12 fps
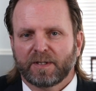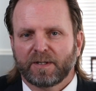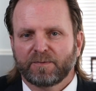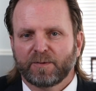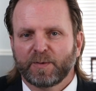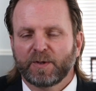
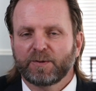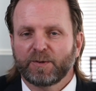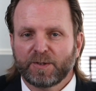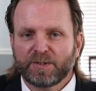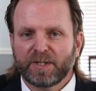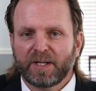for both
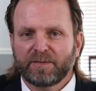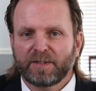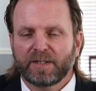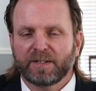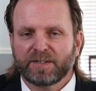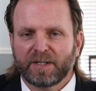your safety
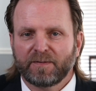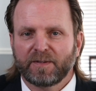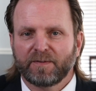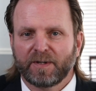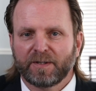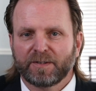and the safety
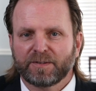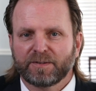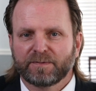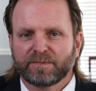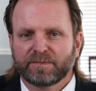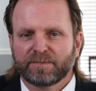of others.
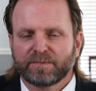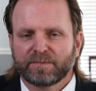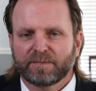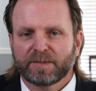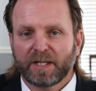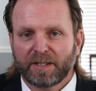
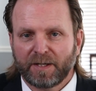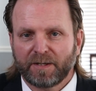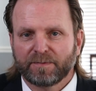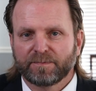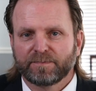Take care.